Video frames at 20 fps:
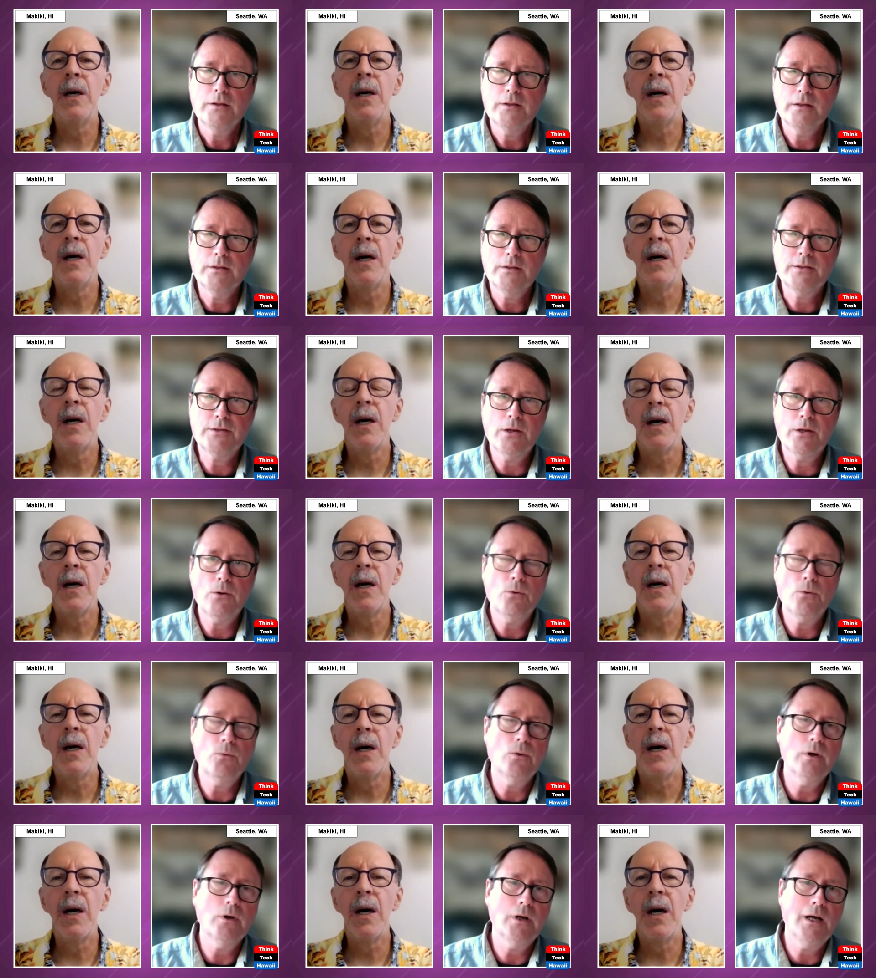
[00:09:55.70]

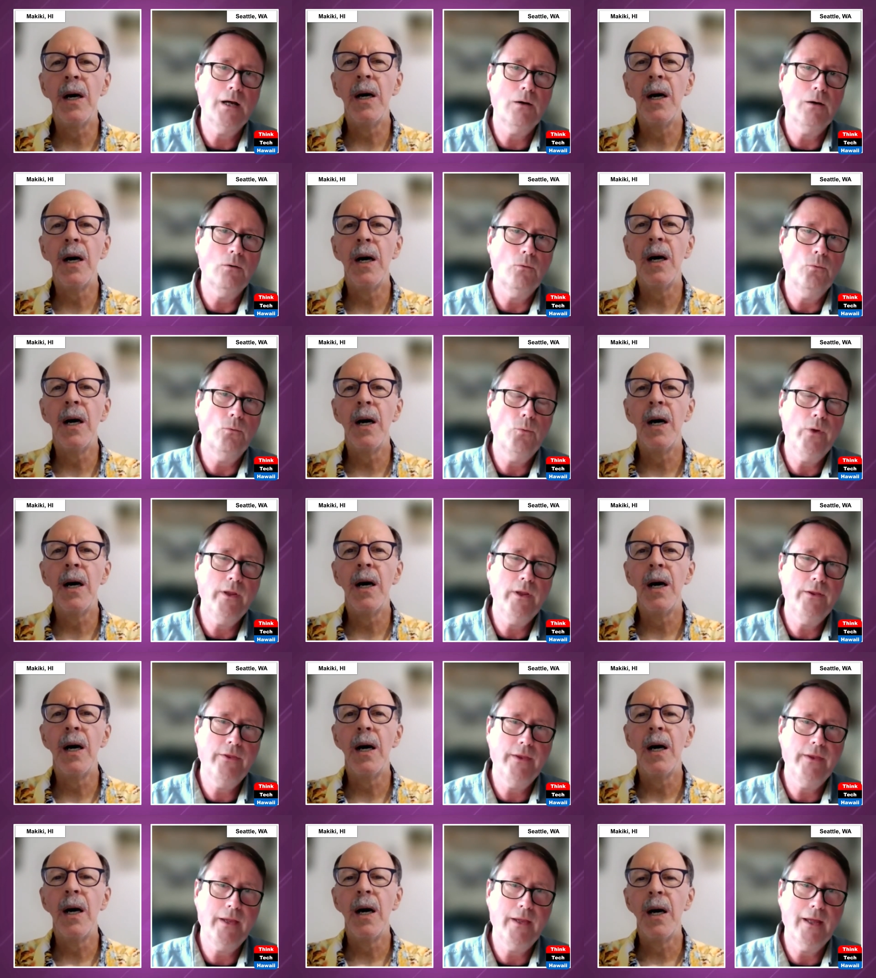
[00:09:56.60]
Speaker 1: So uh,
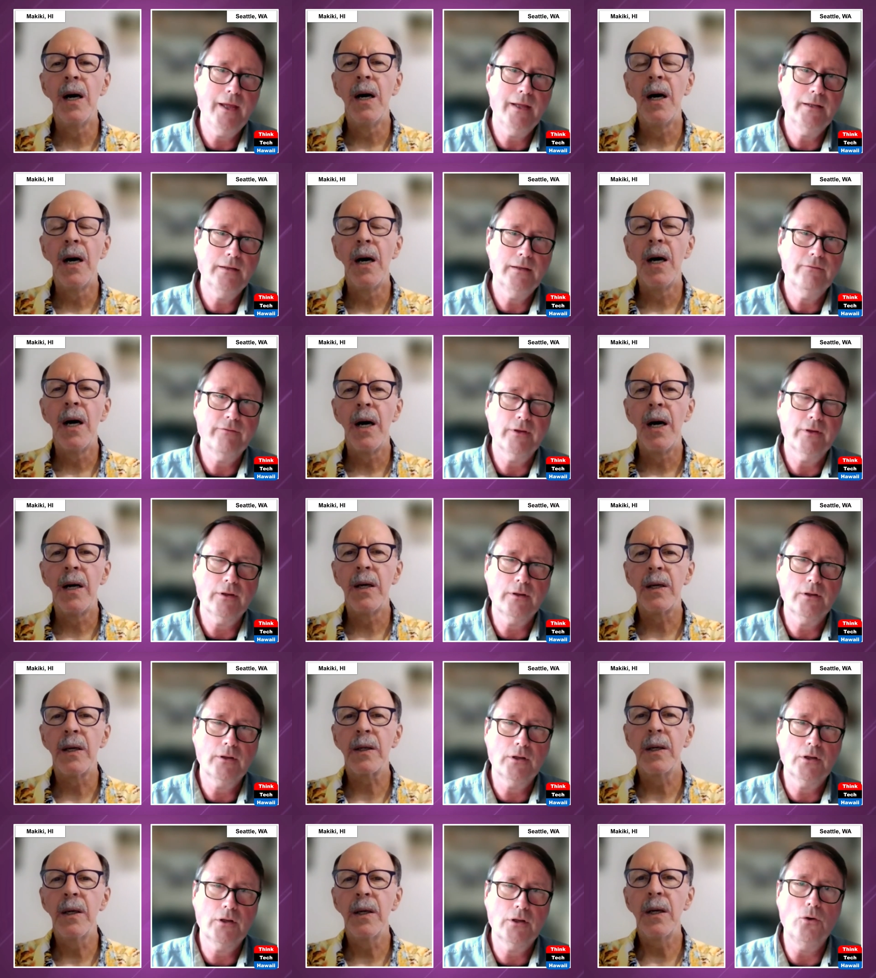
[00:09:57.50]
with the end of the
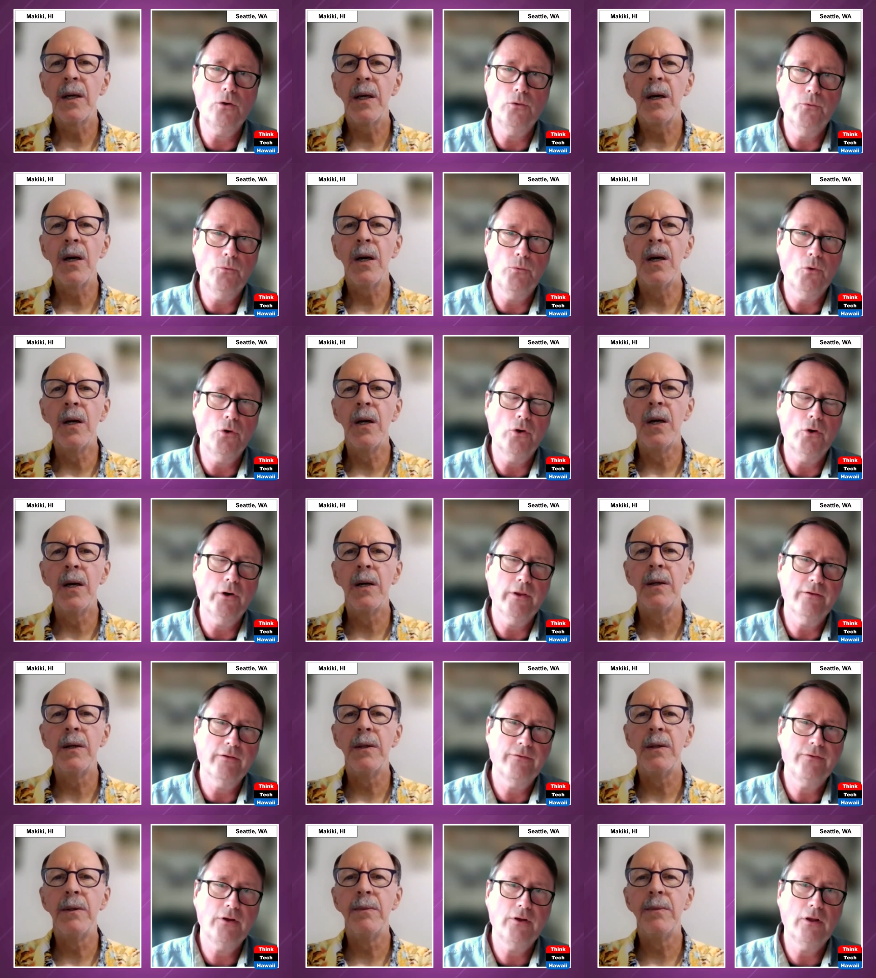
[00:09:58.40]
Cold War and
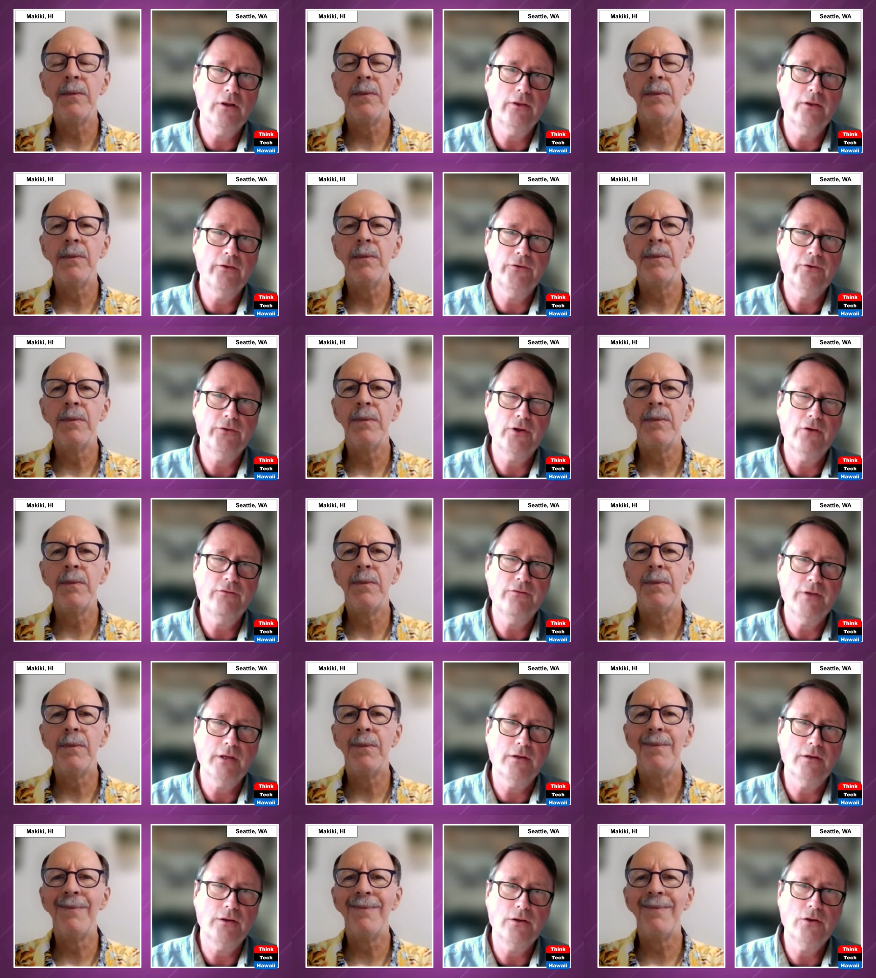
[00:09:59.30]
the fall of the
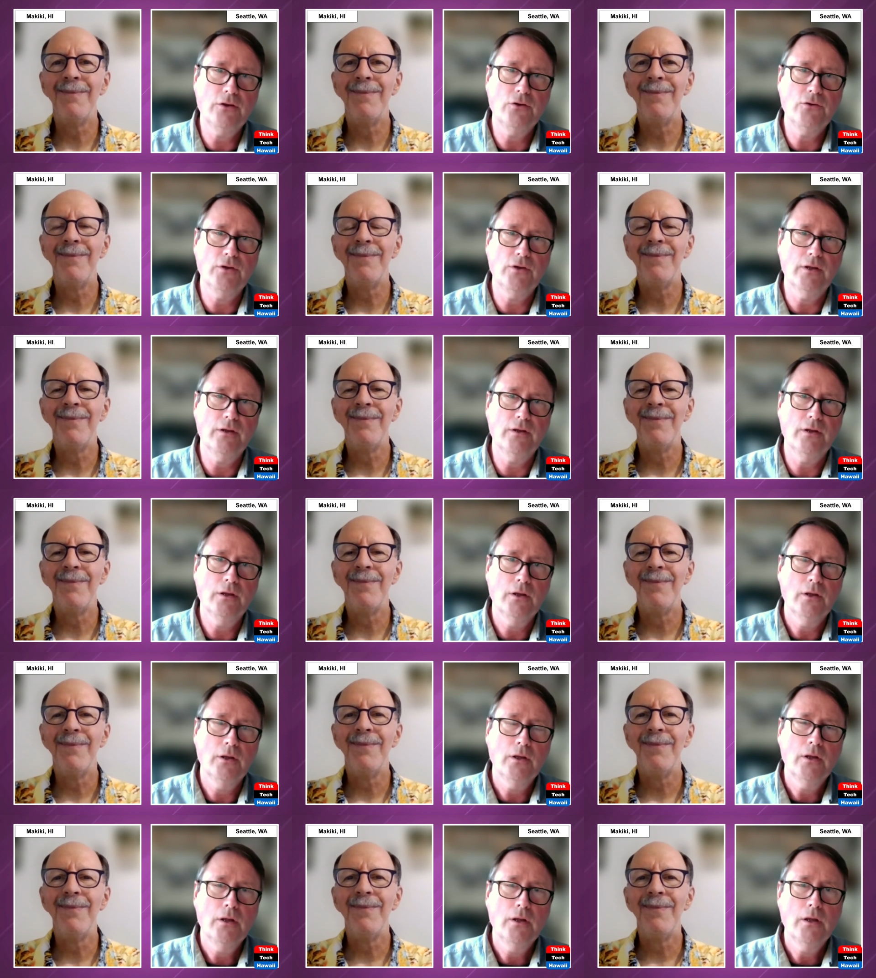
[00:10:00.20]
Soviet Union,
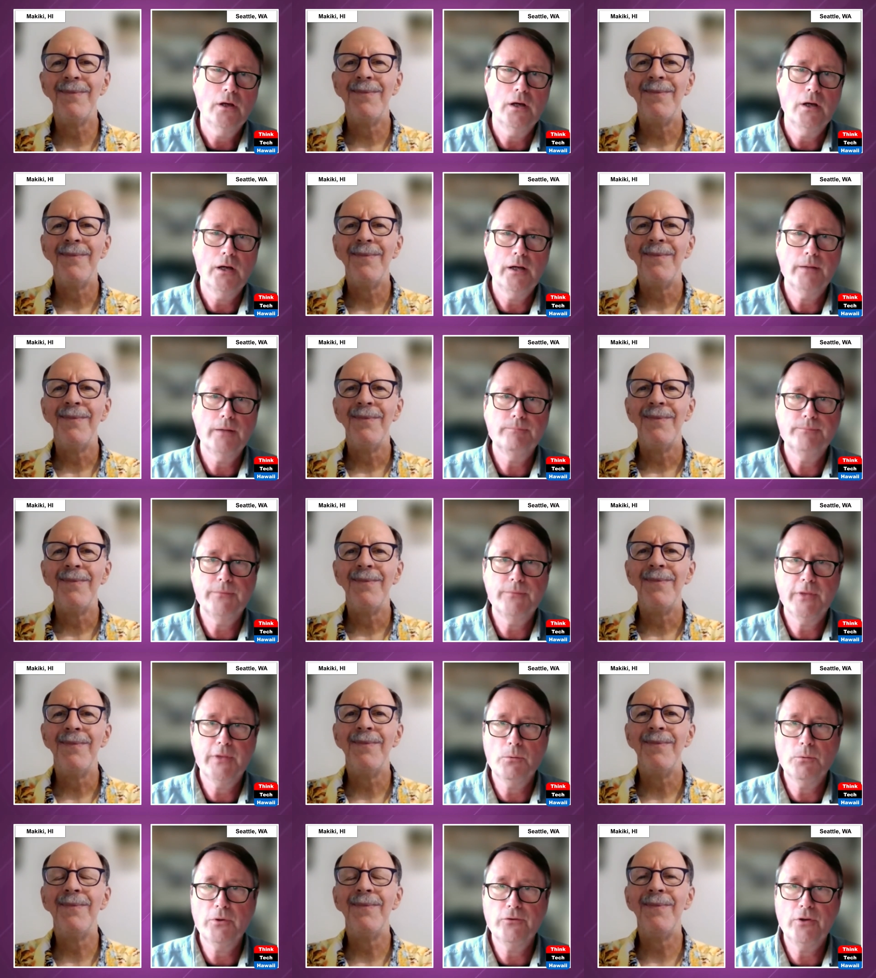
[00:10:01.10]
uh,
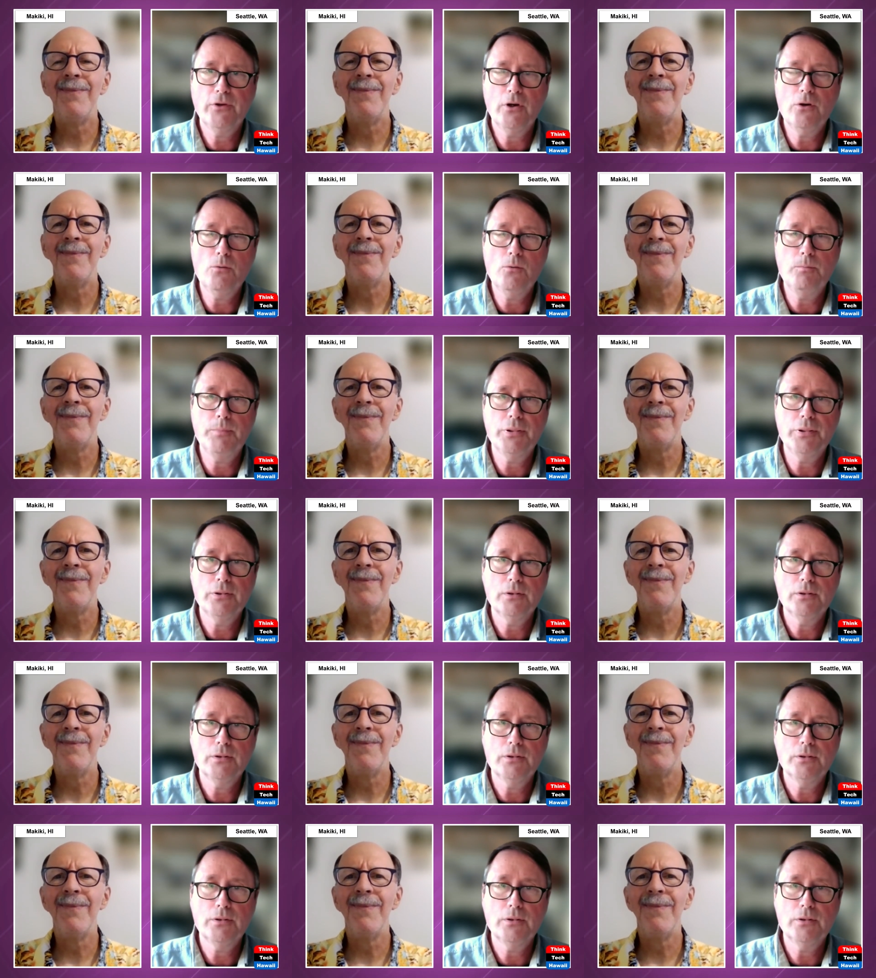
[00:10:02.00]
there was hope